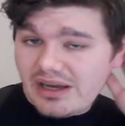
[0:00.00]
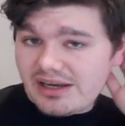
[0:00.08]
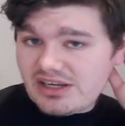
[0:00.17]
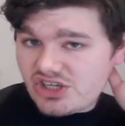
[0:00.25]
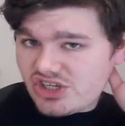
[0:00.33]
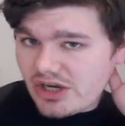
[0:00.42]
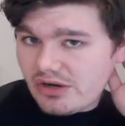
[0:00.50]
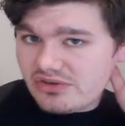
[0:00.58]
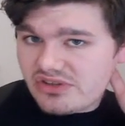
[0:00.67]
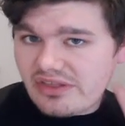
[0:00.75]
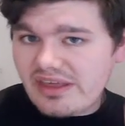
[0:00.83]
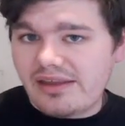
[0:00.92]
And it
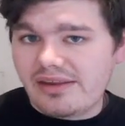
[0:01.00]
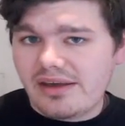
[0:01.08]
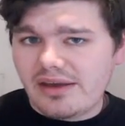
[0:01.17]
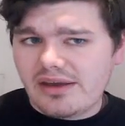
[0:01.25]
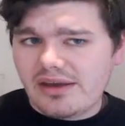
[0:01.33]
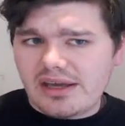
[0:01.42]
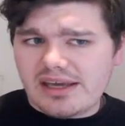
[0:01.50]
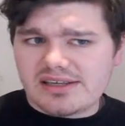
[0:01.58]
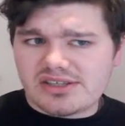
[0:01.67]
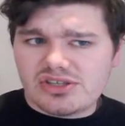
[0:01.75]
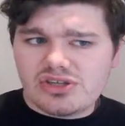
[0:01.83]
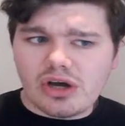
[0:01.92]
shows that then
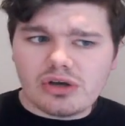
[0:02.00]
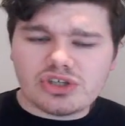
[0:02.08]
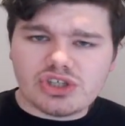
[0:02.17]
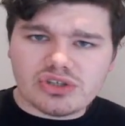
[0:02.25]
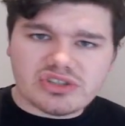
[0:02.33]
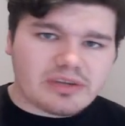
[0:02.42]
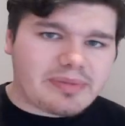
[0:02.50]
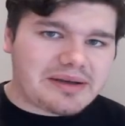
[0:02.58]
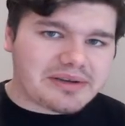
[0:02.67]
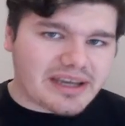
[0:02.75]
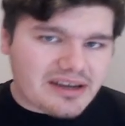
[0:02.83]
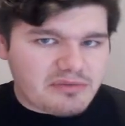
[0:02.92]
it's not just
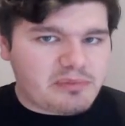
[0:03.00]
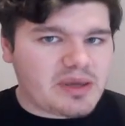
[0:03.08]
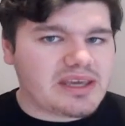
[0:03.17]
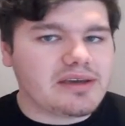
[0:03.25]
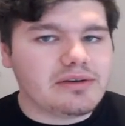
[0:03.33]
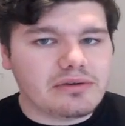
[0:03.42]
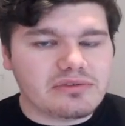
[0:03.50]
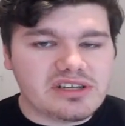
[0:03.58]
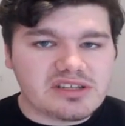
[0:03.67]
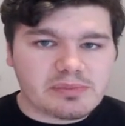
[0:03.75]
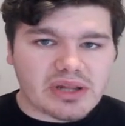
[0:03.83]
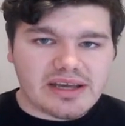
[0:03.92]
about kind of picking up
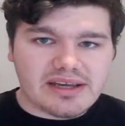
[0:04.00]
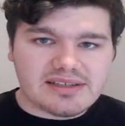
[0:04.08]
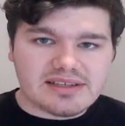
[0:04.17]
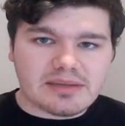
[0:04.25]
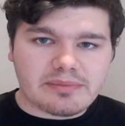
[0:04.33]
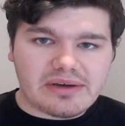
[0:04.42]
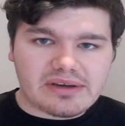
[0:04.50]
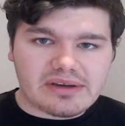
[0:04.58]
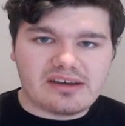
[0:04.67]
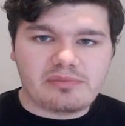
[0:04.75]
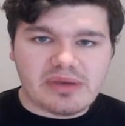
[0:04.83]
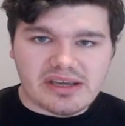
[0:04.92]
these players, it's about
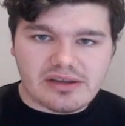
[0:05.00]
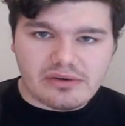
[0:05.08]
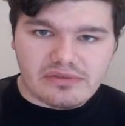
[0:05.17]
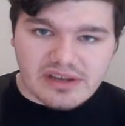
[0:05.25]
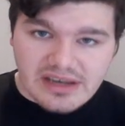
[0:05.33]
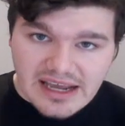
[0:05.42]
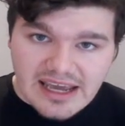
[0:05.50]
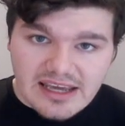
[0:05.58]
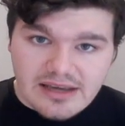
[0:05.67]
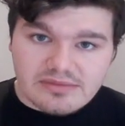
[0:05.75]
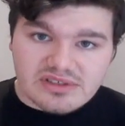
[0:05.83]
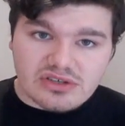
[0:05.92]
kind of picking up the
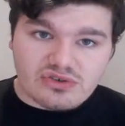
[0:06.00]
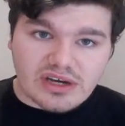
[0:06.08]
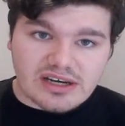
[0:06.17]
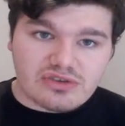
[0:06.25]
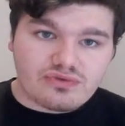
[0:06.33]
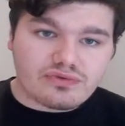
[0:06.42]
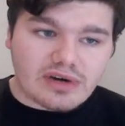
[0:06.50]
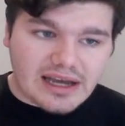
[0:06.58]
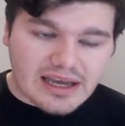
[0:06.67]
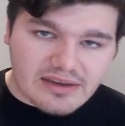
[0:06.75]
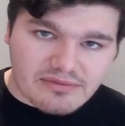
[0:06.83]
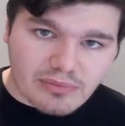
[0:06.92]
names to try to
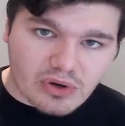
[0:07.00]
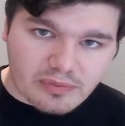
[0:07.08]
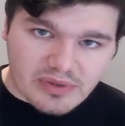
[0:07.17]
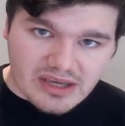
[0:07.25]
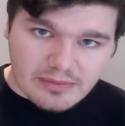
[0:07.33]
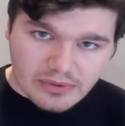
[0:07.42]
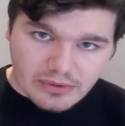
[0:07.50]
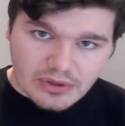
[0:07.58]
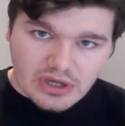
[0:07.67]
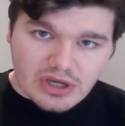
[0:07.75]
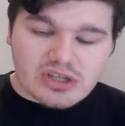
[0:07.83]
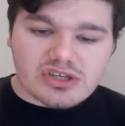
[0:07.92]
drive more people
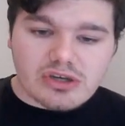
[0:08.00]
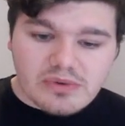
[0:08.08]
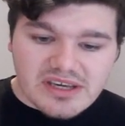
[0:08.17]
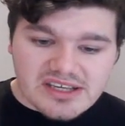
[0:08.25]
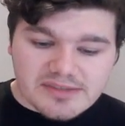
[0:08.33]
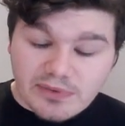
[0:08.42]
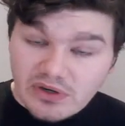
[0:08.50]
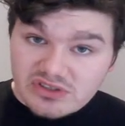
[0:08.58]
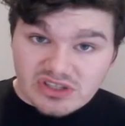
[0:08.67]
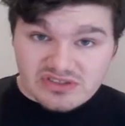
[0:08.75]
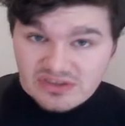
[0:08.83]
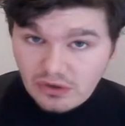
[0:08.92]
to esports,
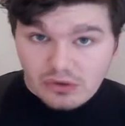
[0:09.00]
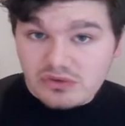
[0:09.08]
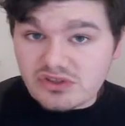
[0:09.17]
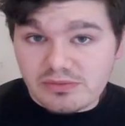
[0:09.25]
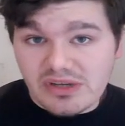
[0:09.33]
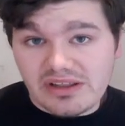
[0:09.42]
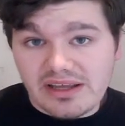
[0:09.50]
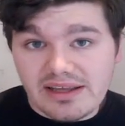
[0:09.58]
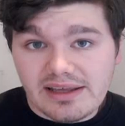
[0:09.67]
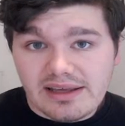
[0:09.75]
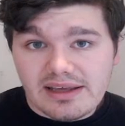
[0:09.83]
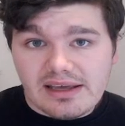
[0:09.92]
because ultimately,
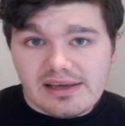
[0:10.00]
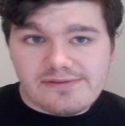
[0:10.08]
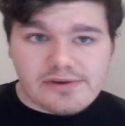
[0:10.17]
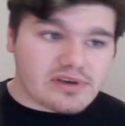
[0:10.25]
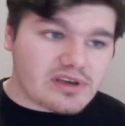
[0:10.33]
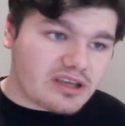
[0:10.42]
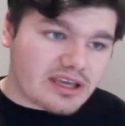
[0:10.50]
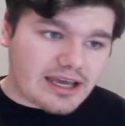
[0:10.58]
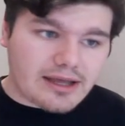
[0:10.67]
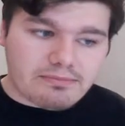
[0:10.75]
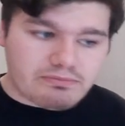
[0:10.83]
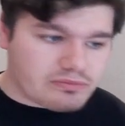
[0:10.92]
if you can
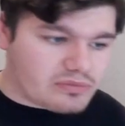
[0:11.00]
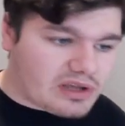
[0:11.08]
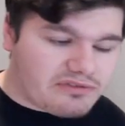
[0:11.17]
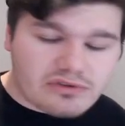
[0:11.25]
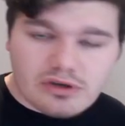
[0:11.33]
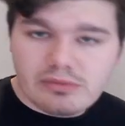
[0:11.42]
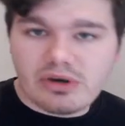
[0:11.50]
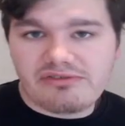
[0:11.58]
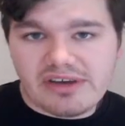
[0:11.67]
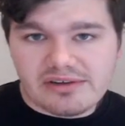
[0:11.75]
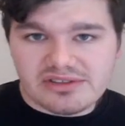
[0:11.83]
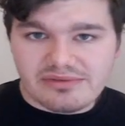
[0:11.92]
get a few more
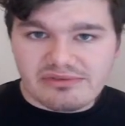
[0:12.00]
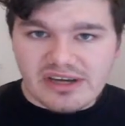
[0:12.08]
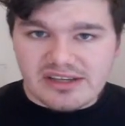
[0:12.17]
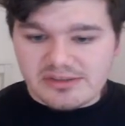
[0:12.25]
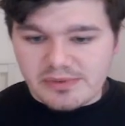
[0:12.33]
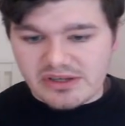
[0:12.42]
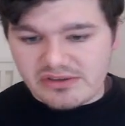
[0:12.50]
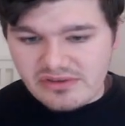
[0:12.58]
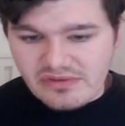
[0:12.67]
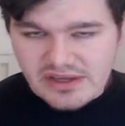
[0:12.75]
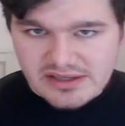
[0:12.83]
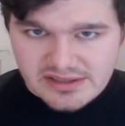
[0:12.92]
thousand fans because
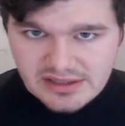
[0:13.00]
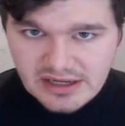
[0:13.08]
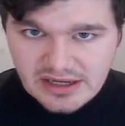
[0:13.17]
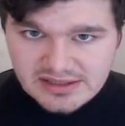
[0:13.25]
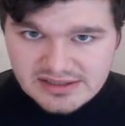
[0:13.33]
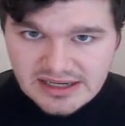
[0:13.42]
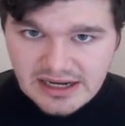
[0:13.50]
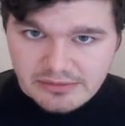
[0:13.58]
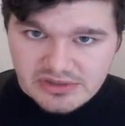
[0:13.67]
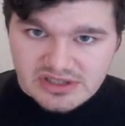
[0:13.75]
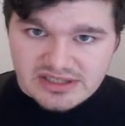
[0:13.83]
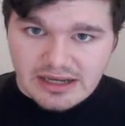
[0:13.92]
of this signing
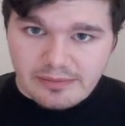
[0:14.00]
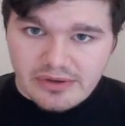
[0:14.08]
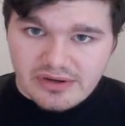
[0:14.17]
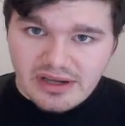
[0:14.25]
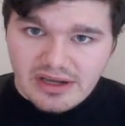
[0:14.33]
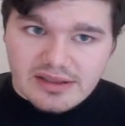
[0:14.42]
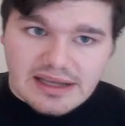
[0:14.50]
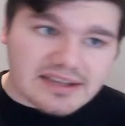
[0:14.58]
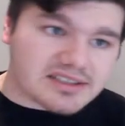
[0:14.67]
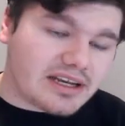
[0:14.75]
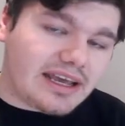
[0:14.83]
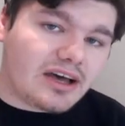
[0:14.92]
which has happened,
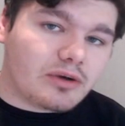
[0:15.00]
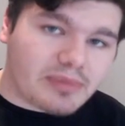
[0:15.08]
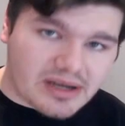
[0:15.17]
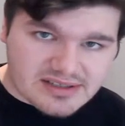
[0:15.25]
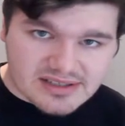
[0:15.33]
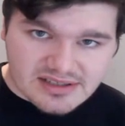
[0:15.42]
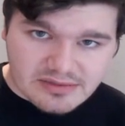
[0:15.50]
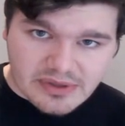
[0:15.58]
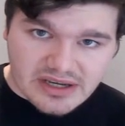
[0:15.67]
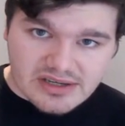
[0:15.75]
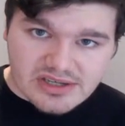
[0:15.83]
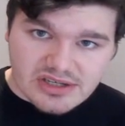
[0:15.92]
that's going to help
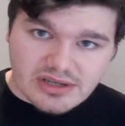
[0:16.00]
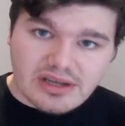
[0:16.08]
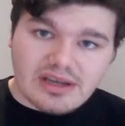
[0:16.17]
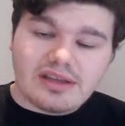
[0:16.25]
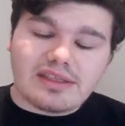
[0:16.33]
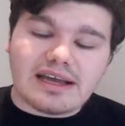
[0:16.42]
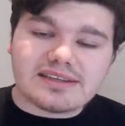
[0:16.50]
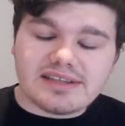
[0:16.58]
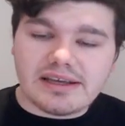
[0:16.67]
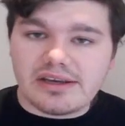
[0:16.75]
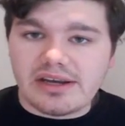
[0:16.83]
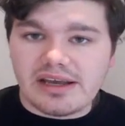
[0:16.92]
participation. That's
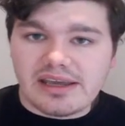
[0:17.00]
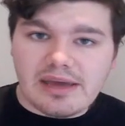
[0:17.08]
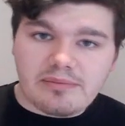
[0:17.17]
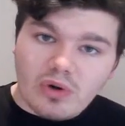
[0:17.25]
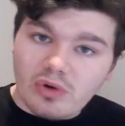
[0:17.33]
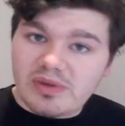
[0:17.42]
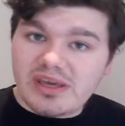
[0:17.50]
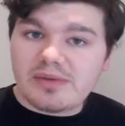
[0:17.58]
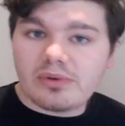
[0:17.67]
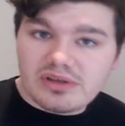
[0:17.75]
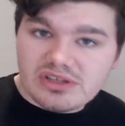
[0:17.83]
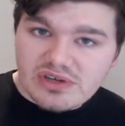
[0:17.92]
then going to get more
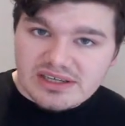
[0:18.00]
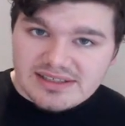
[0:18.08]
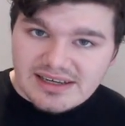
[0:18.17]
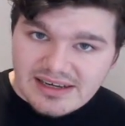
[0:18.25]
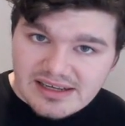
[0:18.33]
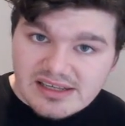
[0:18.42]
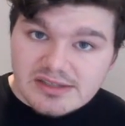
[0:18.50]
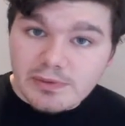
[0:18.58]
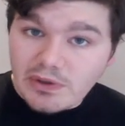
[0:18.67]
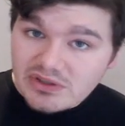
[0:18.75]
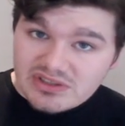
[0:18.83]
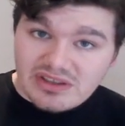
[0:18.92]
people interested in
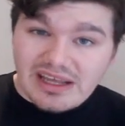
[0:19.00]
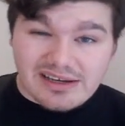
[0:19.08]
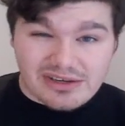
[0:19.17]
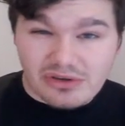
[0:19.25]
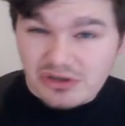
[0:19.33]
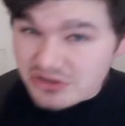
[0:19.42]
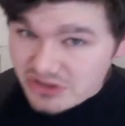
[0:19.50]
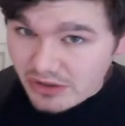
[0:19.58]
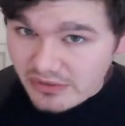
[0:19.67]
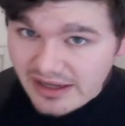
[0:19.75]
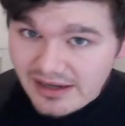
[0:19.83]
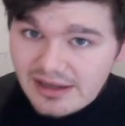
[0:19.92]
esports, and that could
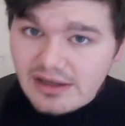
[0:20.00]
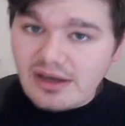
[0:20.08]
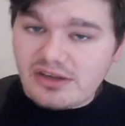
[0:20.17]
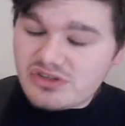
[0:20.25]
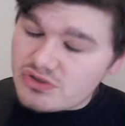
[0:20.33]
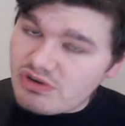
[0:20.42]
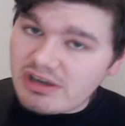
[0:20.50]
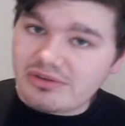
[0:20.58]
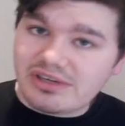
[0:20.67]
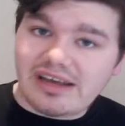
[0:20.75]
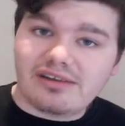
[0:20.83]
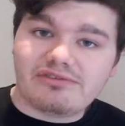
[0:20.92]
also then, as a
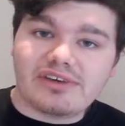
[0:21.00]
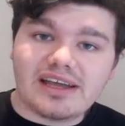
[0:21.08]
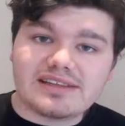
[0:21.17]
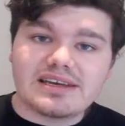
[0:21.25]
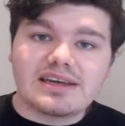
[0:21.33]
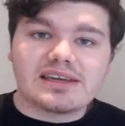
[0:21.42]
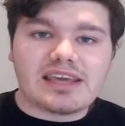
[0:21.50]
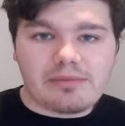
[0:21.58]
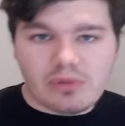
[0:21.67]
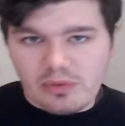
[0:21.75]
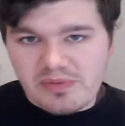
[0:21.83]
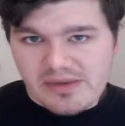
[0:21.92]
trickle-down effect, get
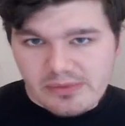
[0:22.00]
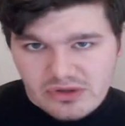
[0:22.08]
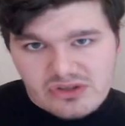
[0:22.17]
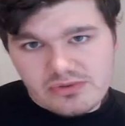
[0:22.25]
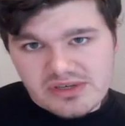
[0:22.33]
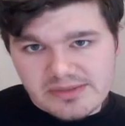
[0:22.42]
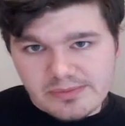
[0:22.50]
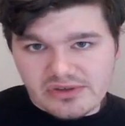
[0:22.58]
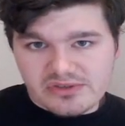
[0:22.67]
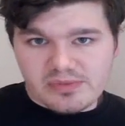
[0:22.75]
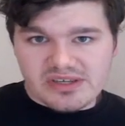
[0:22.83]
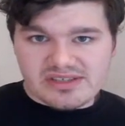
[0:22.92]
more people into
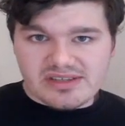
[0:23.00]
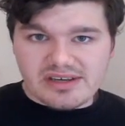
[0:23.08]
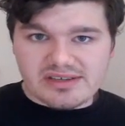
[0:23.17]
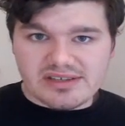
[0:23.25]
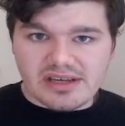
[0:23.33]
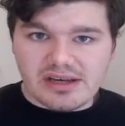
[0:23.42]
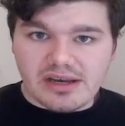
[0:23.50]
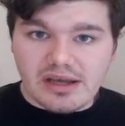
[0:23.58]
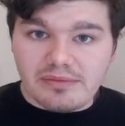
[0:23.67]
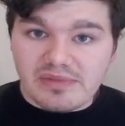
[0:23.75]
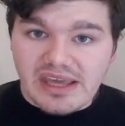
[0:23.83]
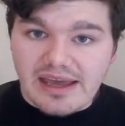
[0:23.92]
esports business
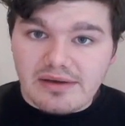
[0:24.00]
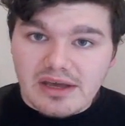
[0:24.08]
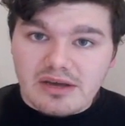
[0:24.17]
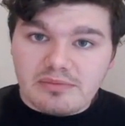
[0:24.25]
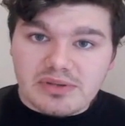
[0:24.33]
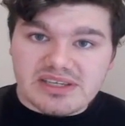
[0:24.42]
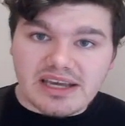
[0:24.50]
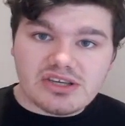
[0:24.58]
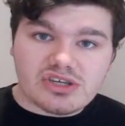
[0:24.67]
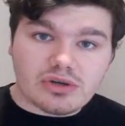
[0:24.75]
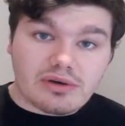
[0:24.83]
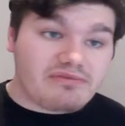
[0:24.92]
and get
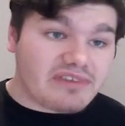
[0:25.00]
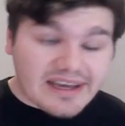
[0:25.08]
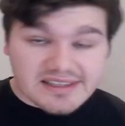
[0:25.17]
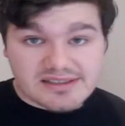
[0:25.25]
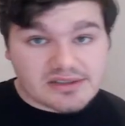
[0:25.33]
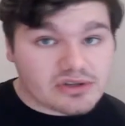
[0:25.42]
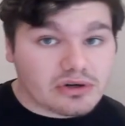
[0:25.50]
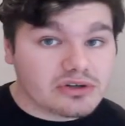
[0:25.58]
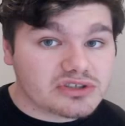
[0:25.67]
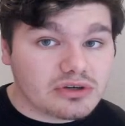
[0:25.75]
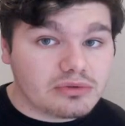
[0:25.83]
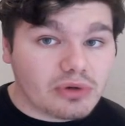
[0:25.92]
potential investors
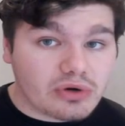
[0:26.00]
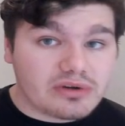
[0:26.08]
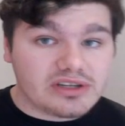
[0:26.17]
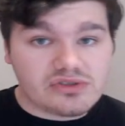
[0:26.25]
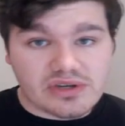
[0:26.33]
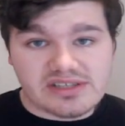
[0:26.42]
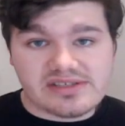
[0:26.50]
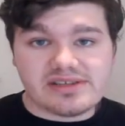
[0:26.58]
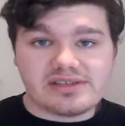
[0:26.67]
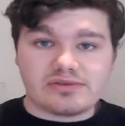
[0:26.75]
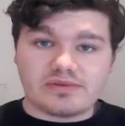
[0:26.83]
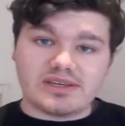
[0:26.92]
also more interested
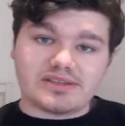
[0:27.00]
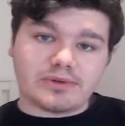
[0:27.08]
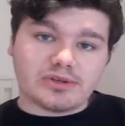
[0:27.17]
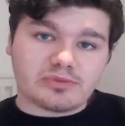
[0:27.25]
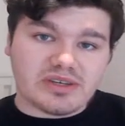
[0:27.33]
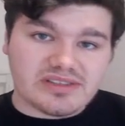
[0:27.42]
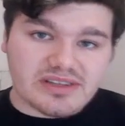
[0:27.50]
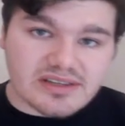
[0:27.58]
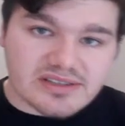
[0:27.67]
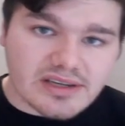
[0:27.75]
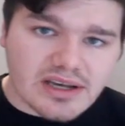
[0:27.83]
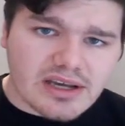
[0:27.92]
into esports
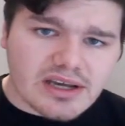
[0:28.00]
business.